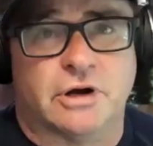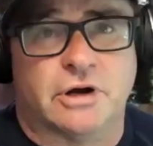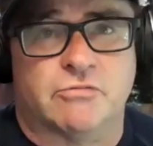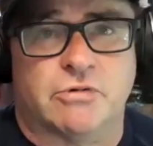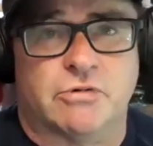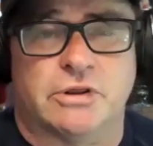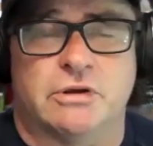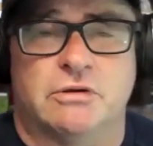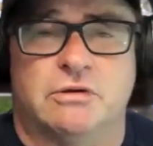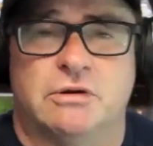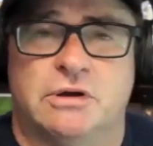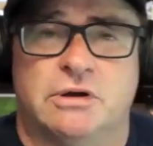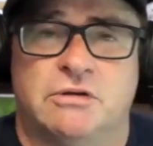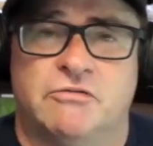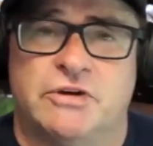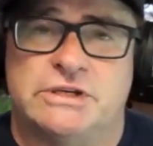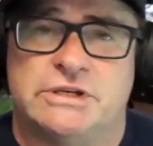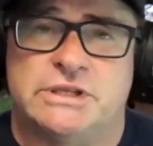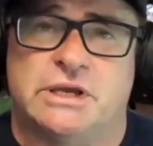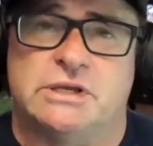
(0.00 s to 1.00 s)
I'd rather
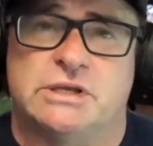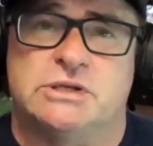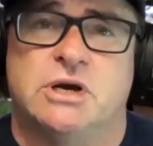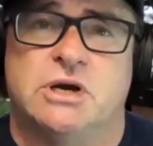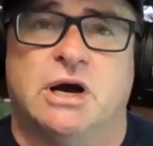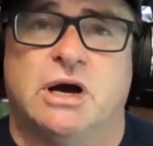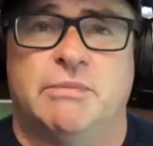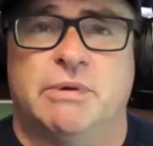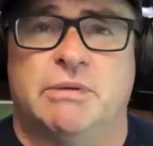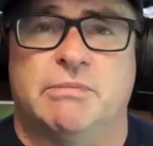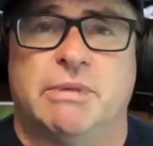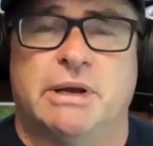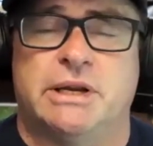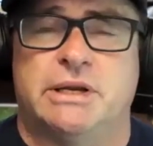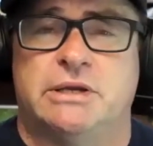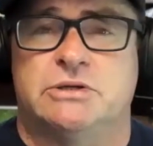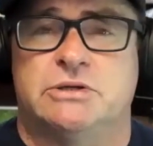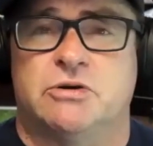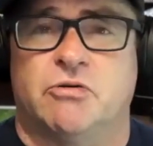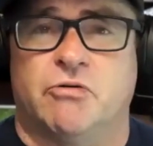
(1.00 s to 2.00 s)
invest that time and money
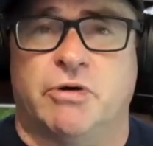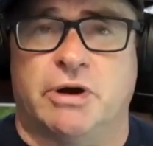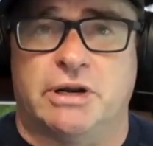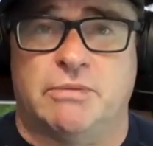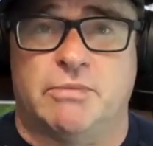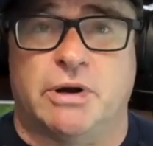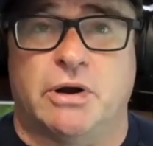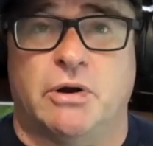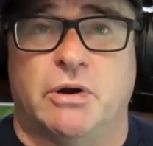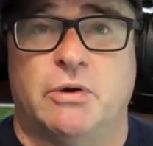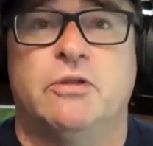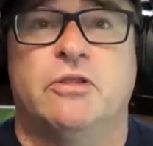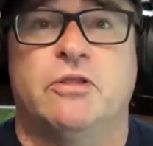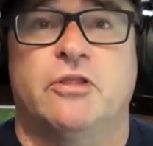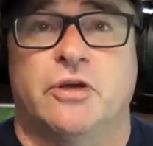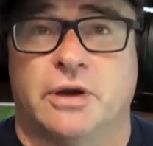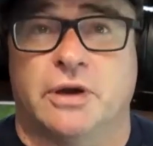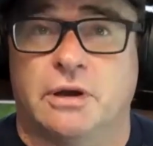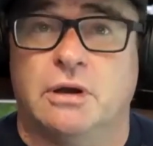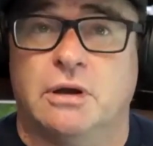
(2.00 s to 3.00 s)
into creating my own
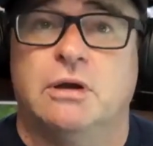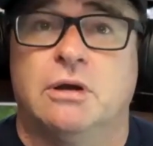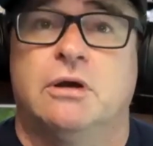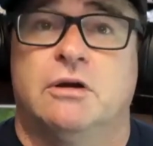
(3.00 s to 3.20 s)
thing